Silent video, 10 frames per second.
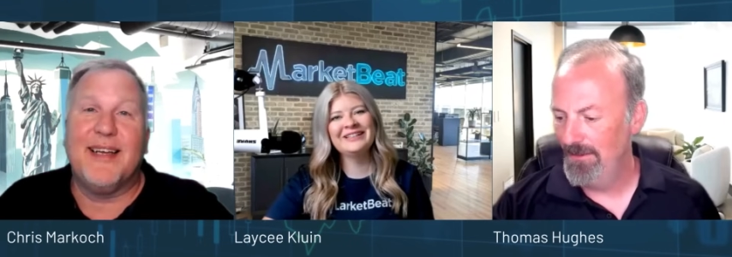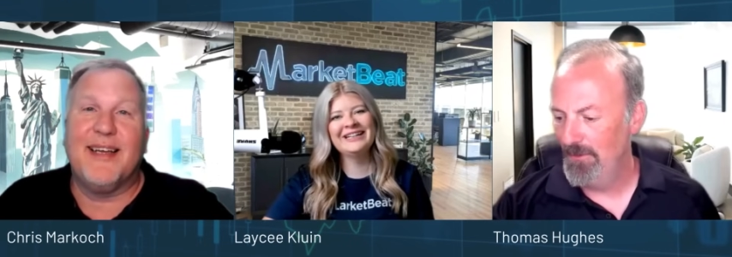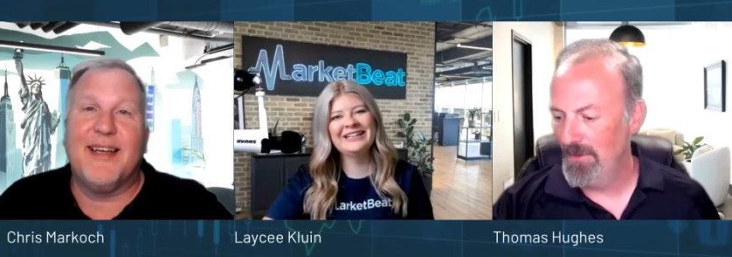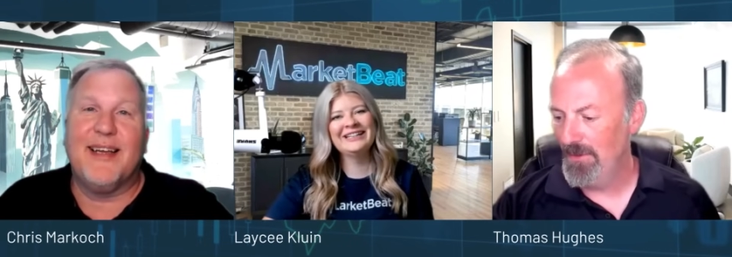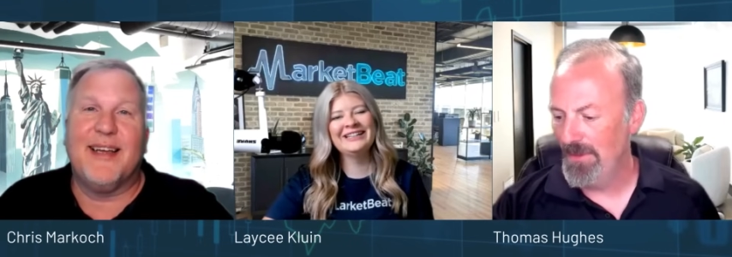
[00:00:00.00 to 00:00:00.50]

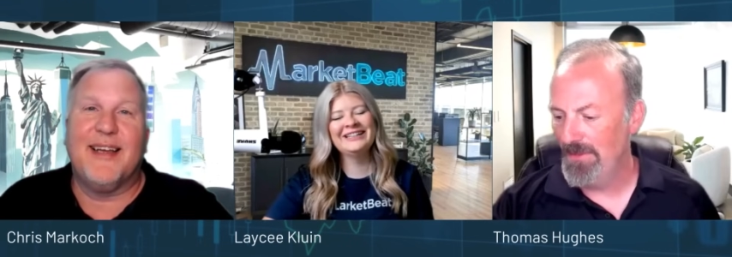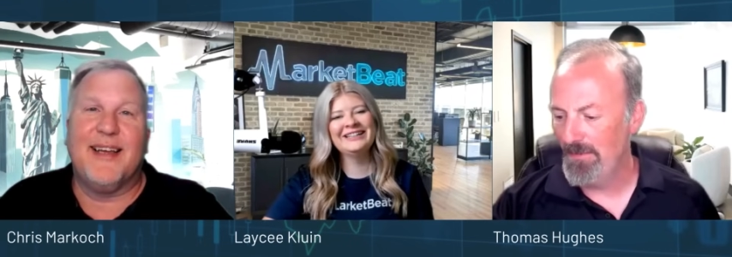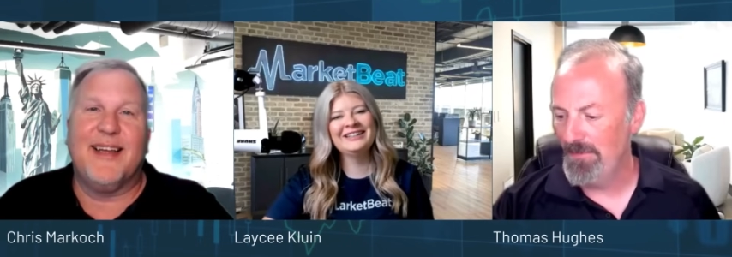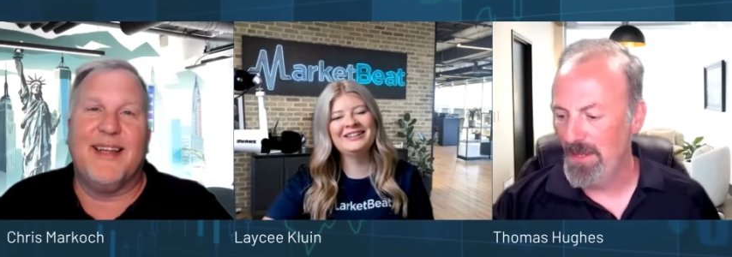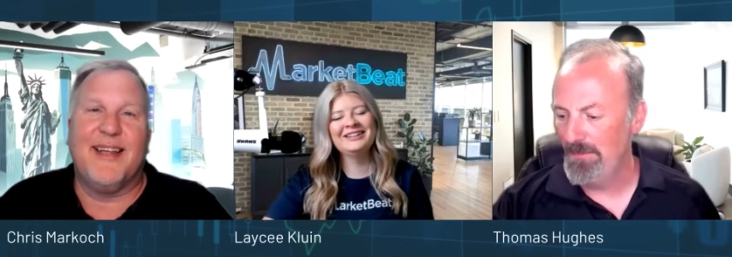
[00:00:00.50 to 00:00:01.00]
Speaker 1: Well,
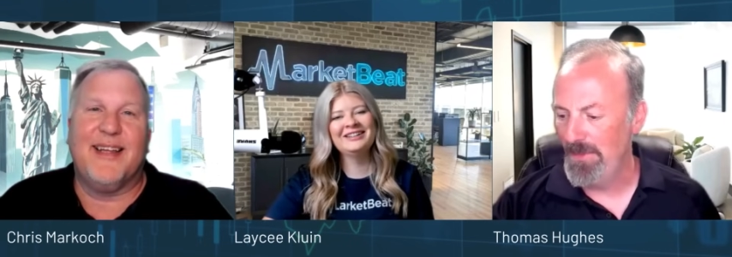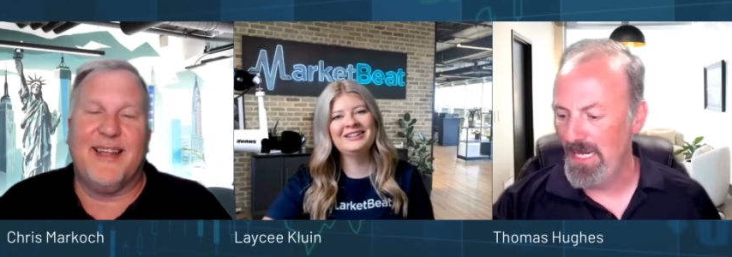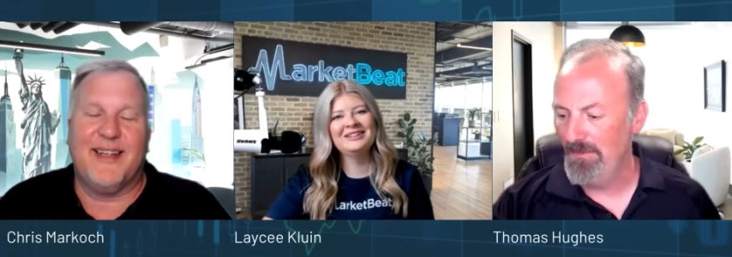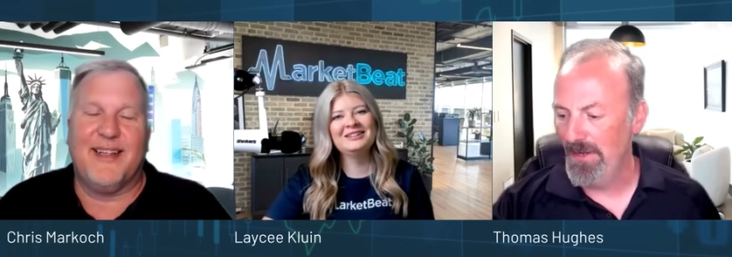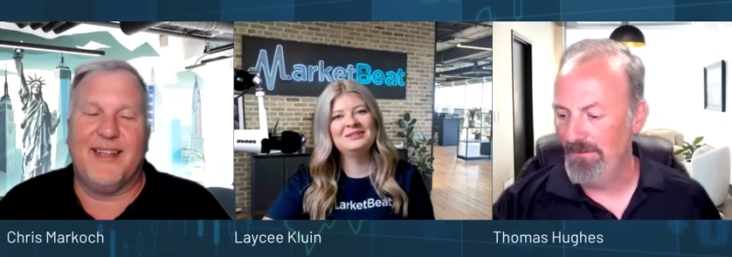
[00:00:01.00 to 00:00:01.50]
they they
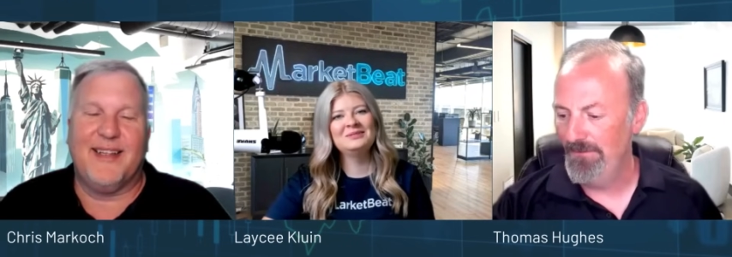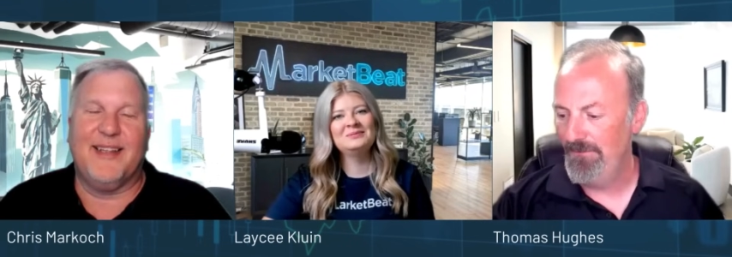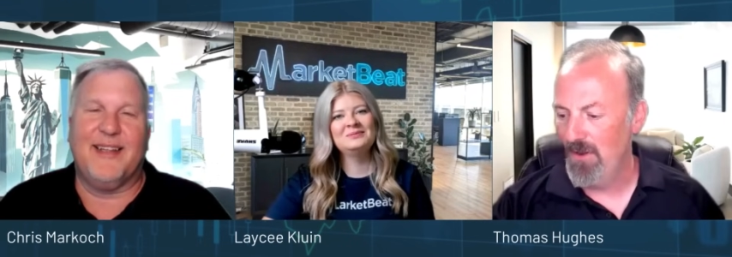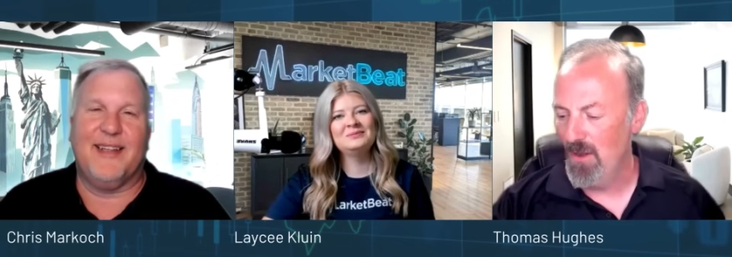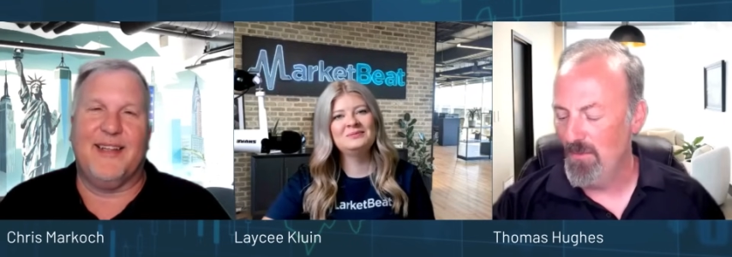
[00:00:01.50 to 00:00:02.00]
beat by
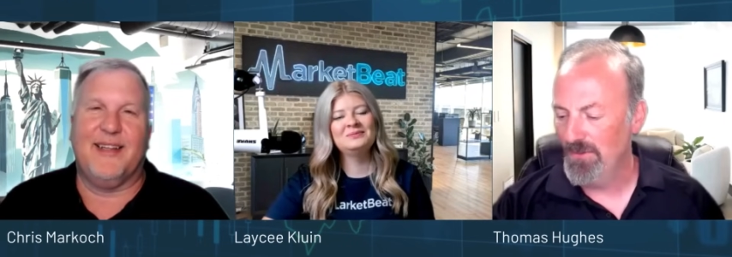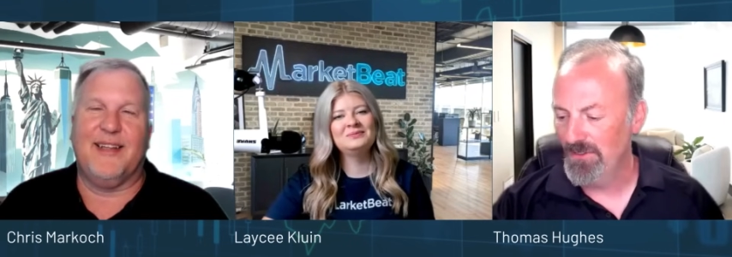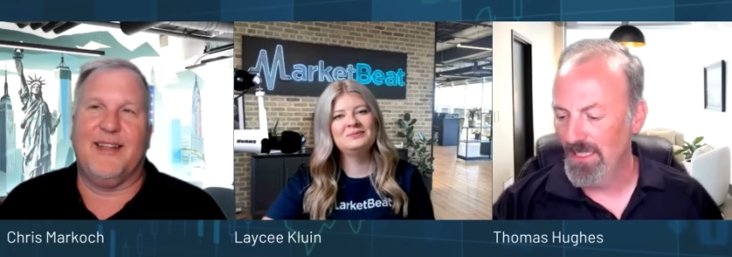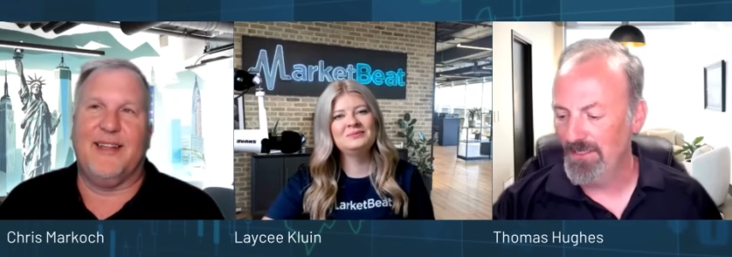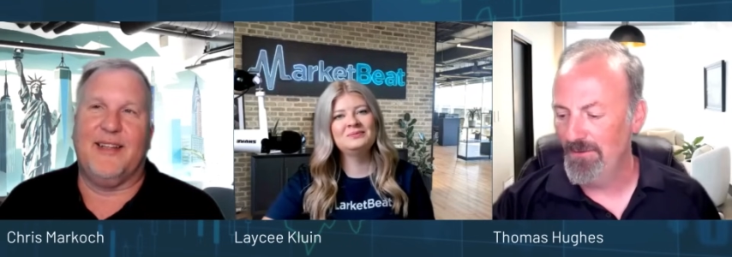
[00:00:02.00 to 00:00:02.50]

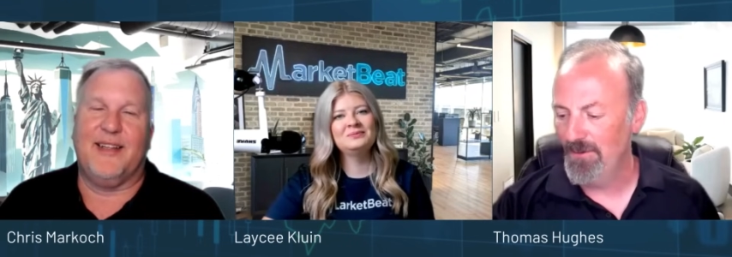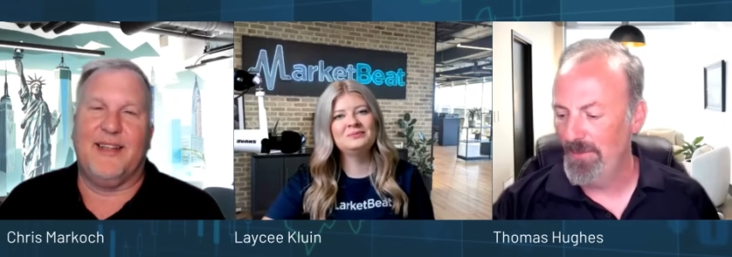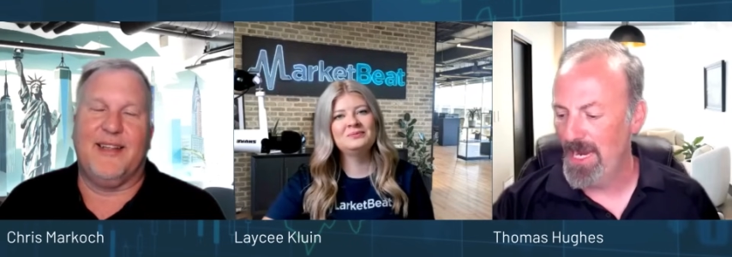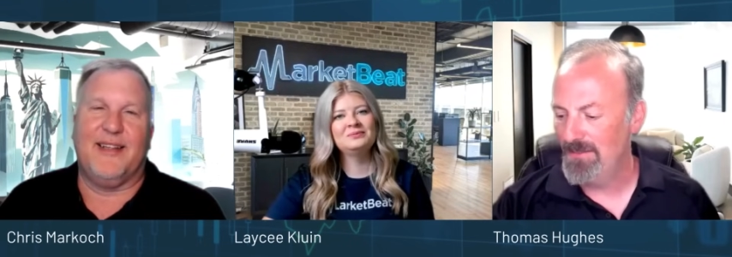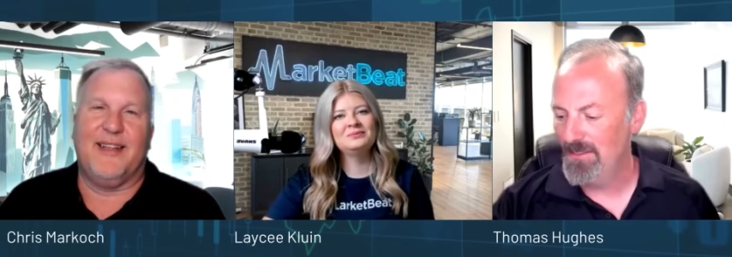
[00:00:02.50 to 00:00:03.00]
almost
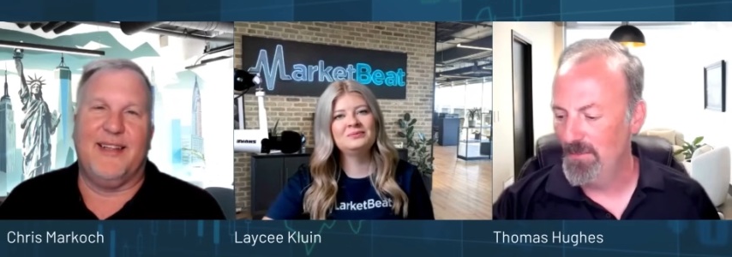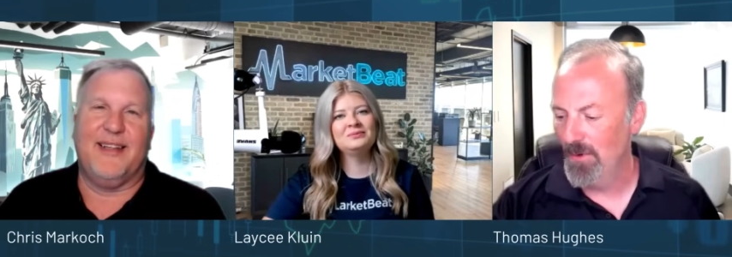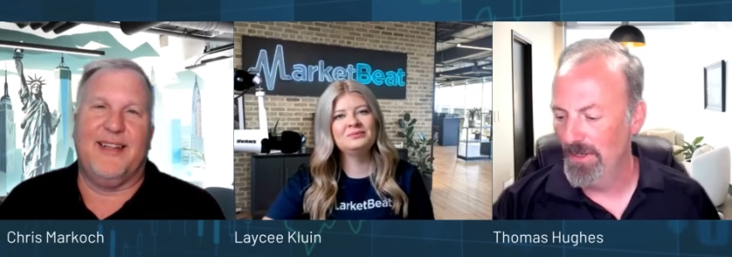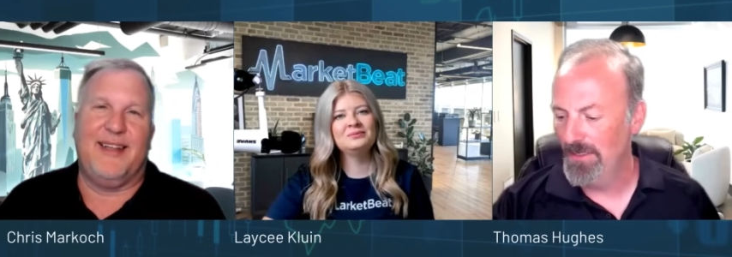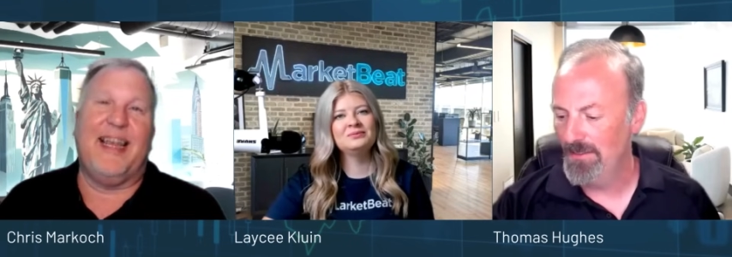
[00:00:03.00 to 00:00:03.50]
600 basis points.